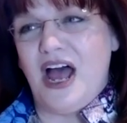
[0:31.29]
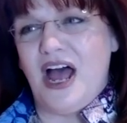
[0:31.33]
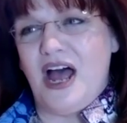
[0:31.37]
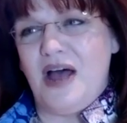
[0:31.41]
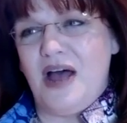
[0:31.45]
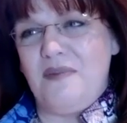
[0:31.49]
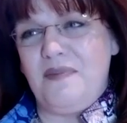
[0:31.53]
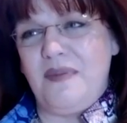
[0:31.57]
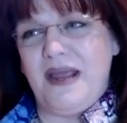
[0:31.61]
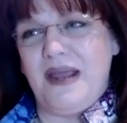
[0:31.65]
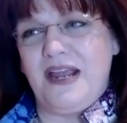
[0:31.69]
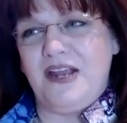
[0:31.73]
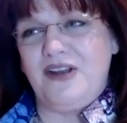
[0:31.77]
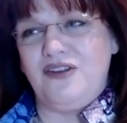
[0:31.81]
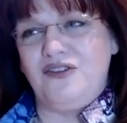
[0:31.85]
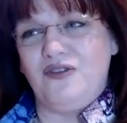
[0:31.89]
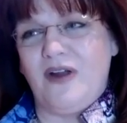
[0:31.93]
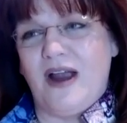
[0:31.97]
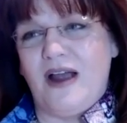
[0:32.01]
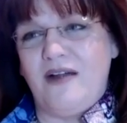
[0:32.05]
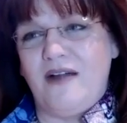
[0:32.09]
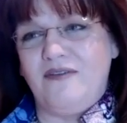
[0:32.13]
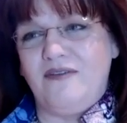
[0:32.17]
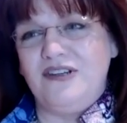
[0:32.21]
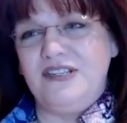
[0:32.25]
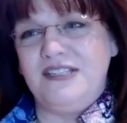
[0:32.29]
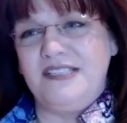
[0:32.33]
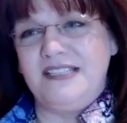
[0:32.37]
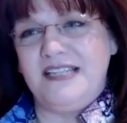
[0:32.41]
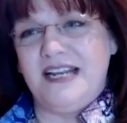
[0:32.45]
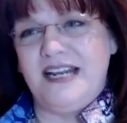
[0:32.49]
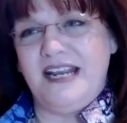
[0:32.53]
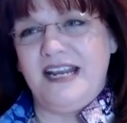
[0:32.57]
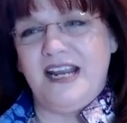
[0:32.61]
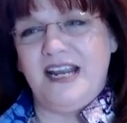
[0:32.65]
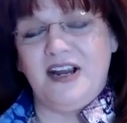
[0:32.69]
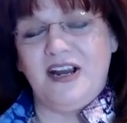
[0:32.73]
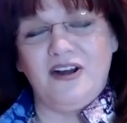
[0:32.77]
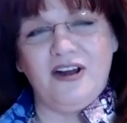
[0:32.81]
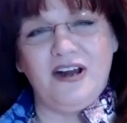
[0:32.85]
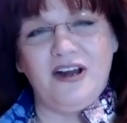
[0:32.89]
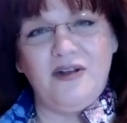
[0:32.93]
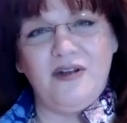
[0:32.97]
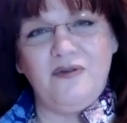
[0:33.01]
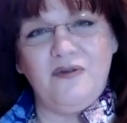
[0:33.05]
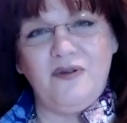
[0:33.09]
up in Traverse City area.